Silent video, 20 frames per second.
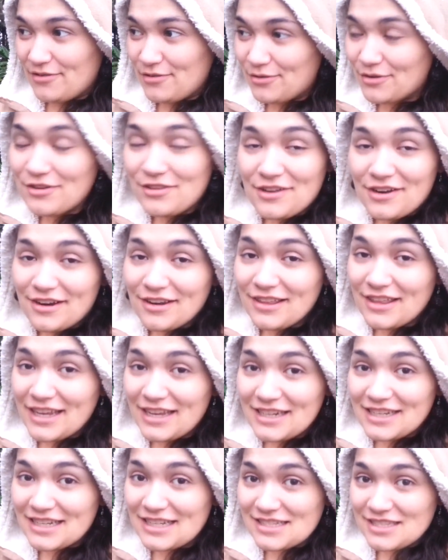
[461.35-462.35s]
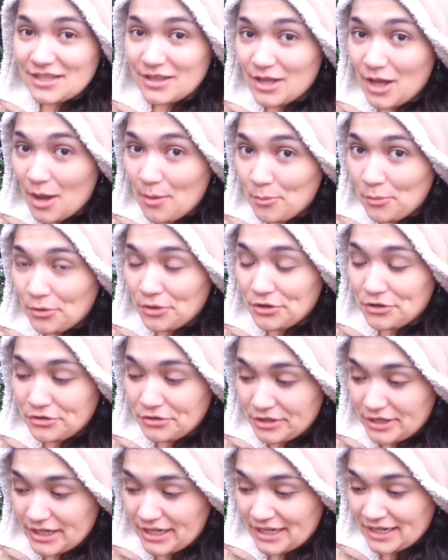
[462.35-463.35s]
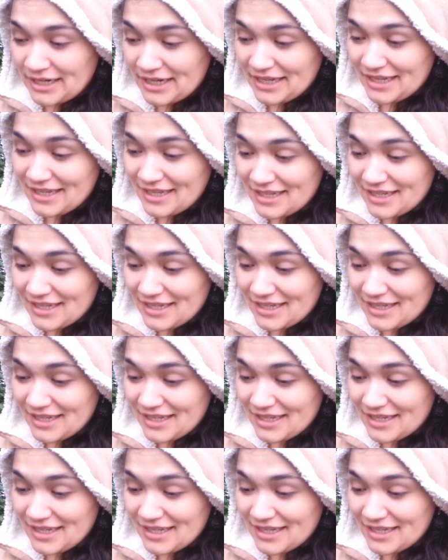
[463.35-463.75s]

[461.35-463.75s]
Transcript: North Carolina is a lot more green